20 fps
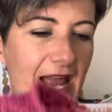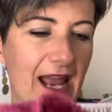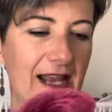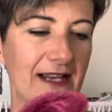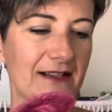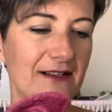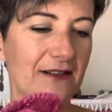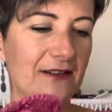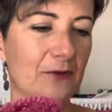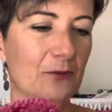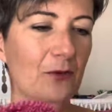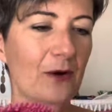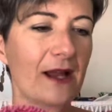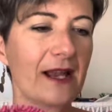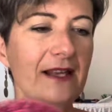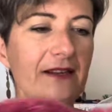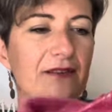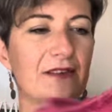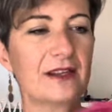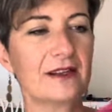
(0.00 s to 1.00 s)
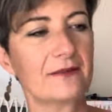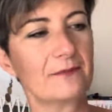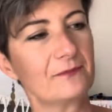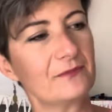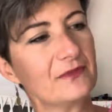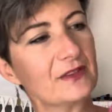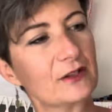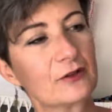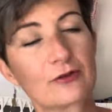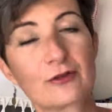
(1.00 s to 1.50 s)
And the way
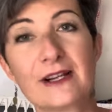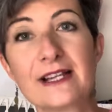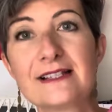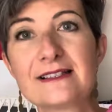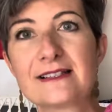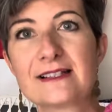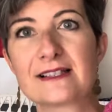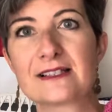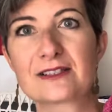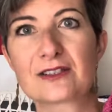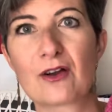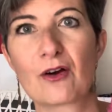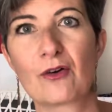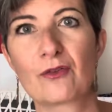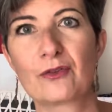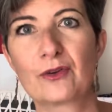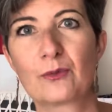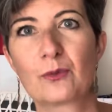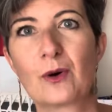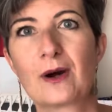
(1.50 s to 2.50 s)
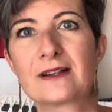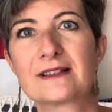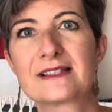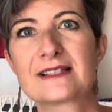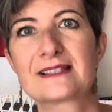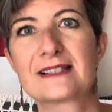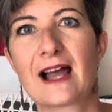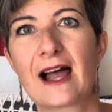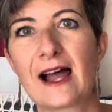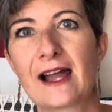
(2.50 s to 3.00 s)
the creases on the one
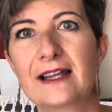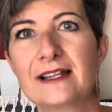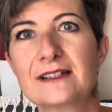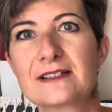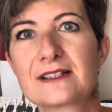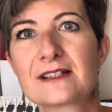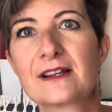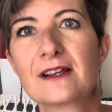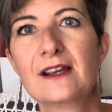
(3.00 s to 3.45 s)
side